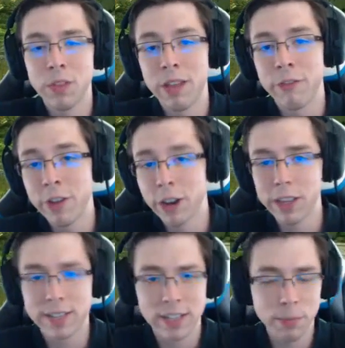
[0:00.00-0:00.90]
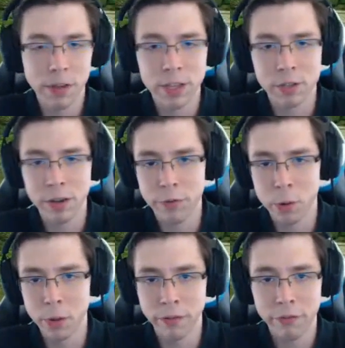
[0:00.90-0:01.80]
a fairly simple and
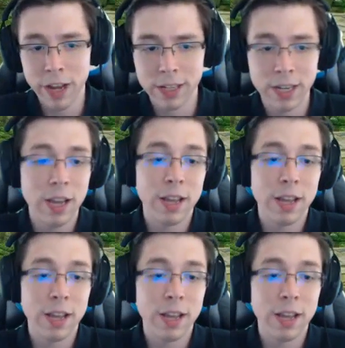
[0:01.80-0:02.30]
straightforward effect.